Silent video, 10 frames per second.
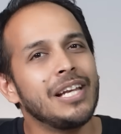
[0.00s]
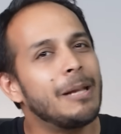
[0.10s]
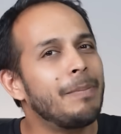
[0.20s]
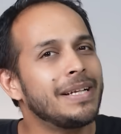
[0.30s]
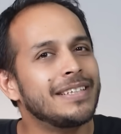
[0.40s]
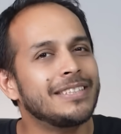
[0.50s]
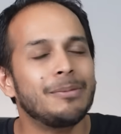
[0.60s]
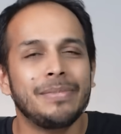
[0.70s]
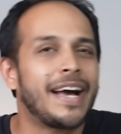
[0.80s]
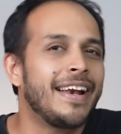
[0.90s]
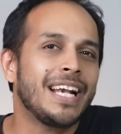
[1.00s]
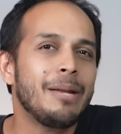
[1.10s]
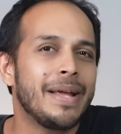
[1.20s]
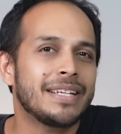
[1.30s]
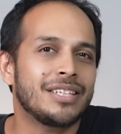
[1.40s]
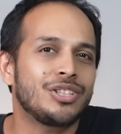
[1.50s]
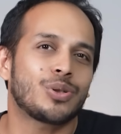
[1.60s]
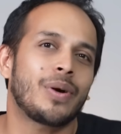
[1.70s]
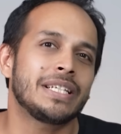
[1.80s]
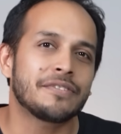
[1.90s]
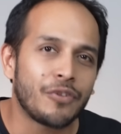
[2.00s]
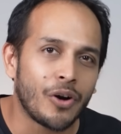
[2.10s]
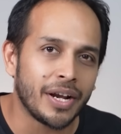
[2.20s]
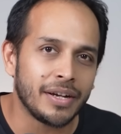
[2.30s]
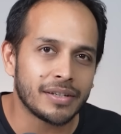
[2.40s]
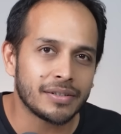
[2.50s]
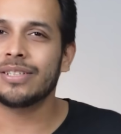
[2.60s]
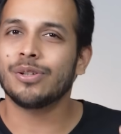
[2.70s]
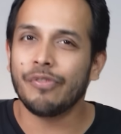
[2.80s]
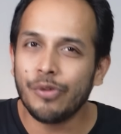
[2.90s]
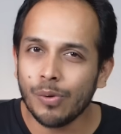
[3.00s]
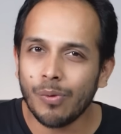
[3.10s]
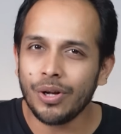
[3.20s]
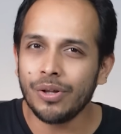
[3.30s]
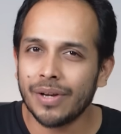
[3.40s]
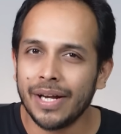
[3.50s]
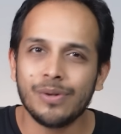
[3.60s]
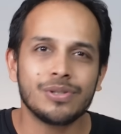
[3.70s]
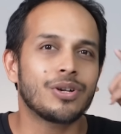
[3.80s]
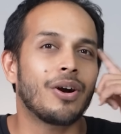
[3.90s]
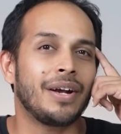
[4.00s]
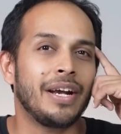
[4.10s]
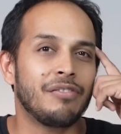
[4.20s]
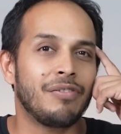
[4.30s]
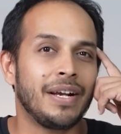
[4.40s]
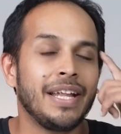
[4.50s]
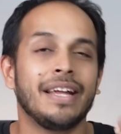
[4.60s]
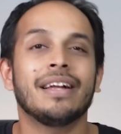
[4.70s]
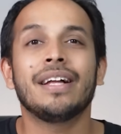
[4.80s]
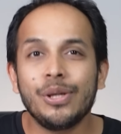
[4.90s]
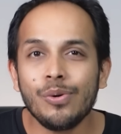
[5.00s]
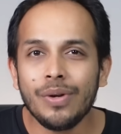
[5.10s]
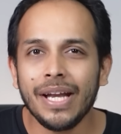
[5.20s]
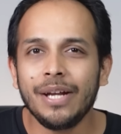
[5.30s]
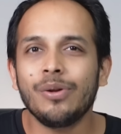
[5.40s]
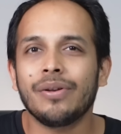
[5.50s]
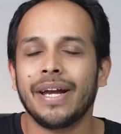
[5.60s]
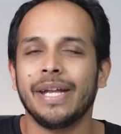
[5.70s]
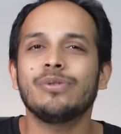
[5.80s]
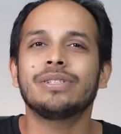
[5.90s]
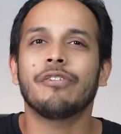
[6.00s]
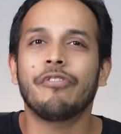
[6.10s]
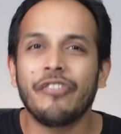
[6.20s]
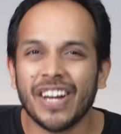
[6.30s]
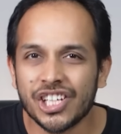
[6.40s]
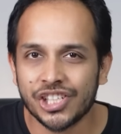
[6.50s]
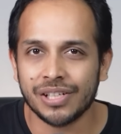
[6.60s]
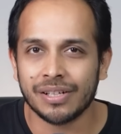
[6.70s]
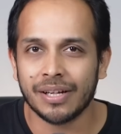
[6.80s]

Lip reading: the limbic system directly makes the choice for it. So if you want to reduce cognitive fatigue, you need to reduce friction.